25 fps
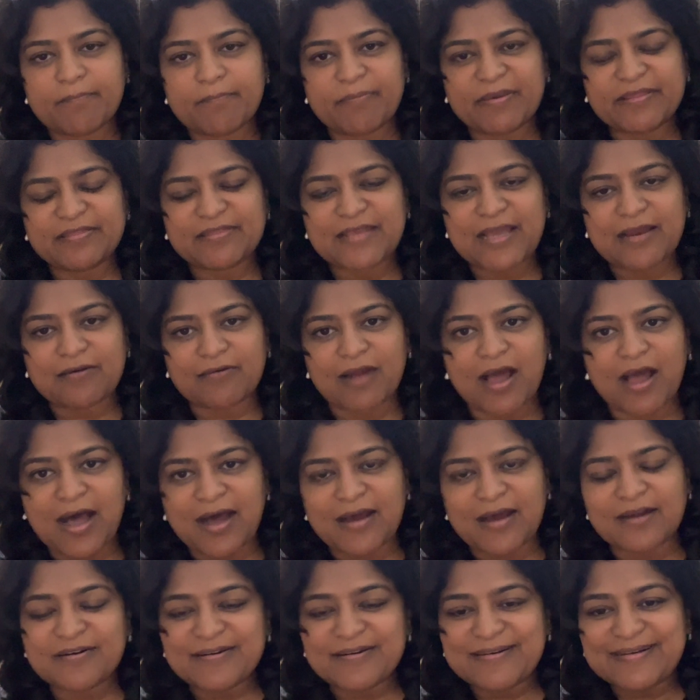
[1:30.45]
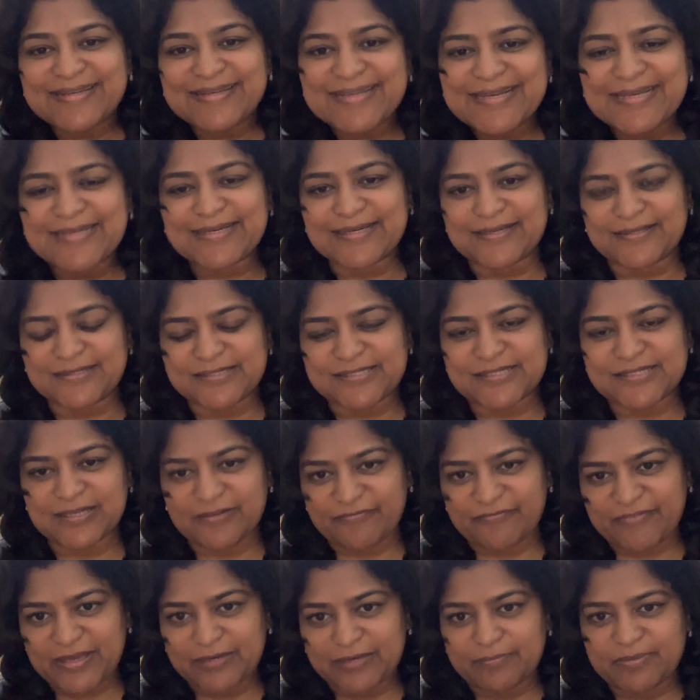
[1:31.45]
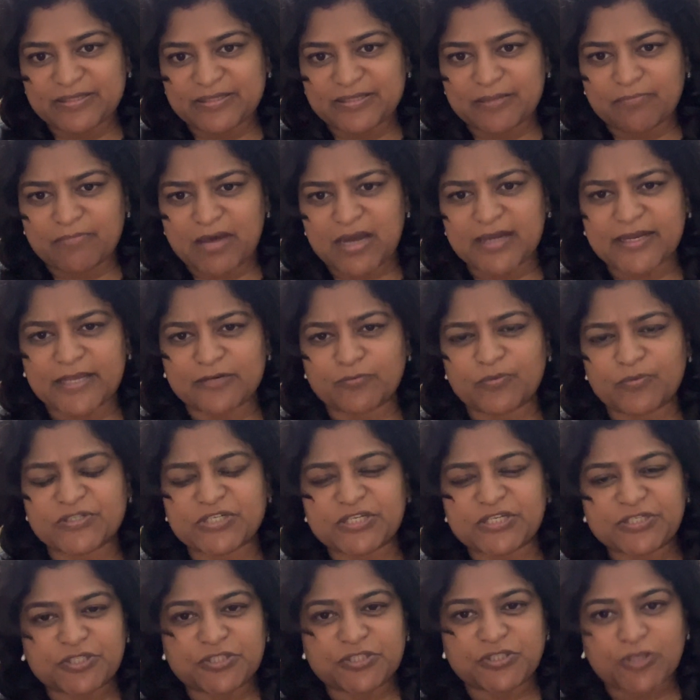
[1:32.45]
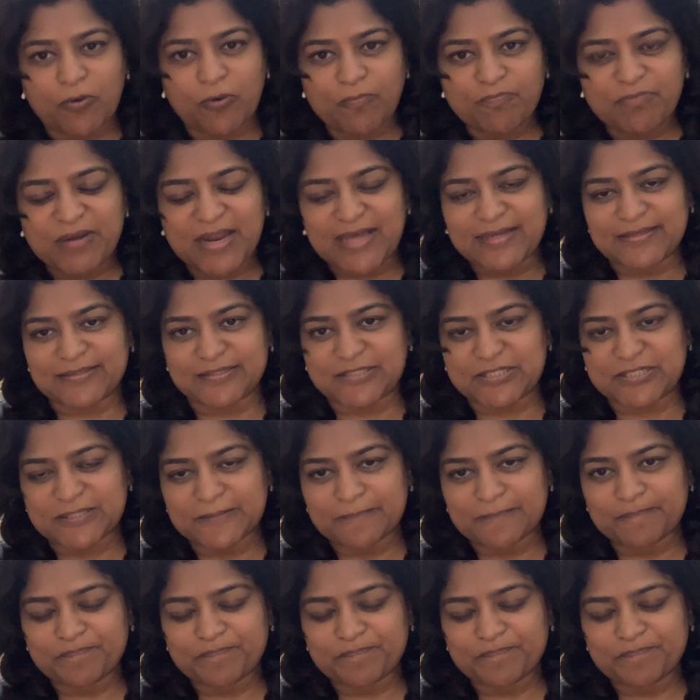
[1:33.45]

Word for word: but there are needles available in the market which are so blunt